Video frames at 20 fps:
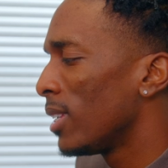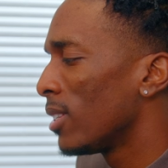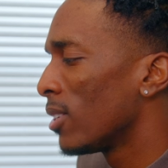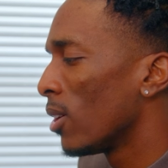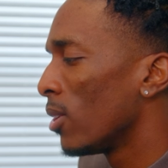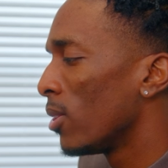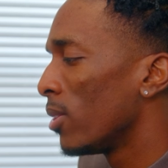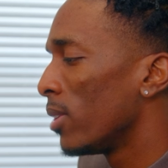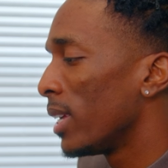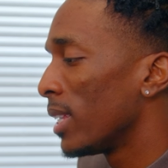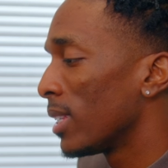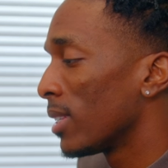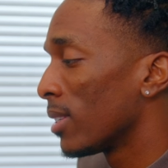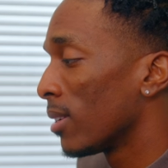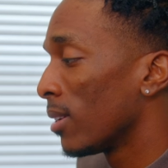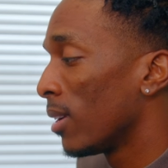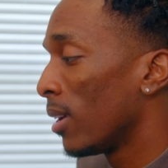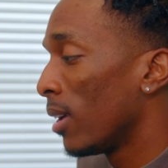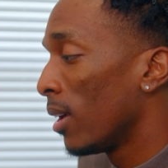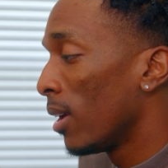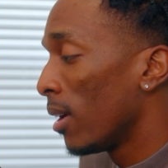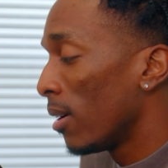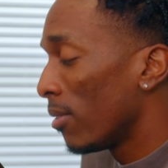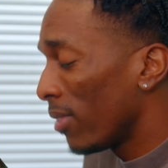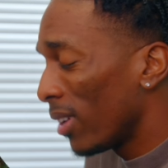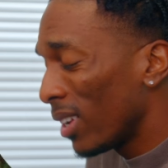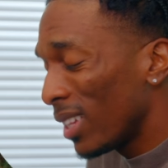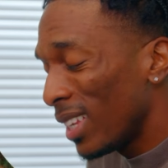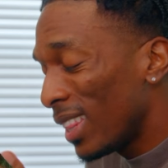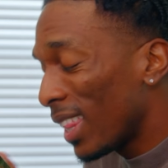so it's
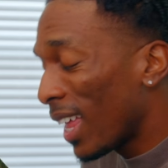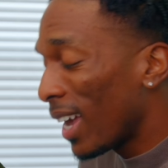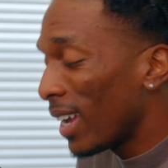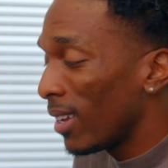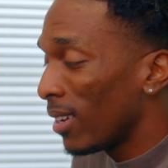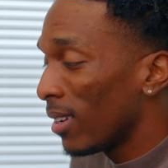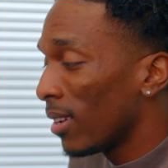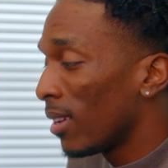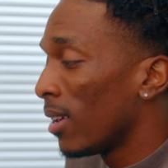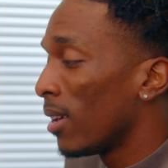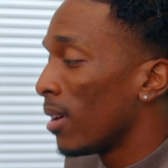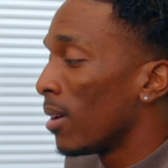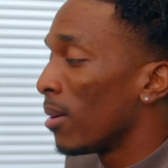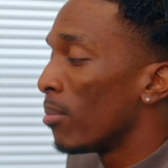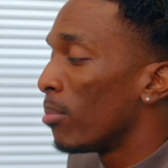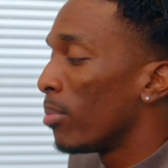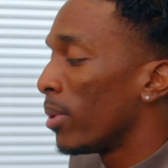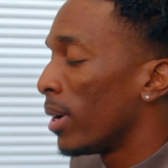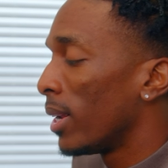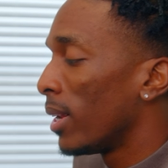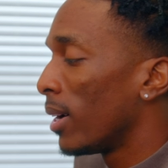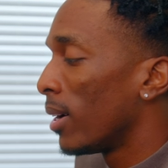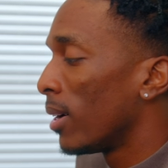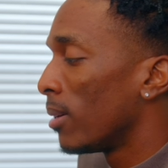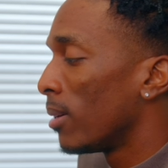fairly light, but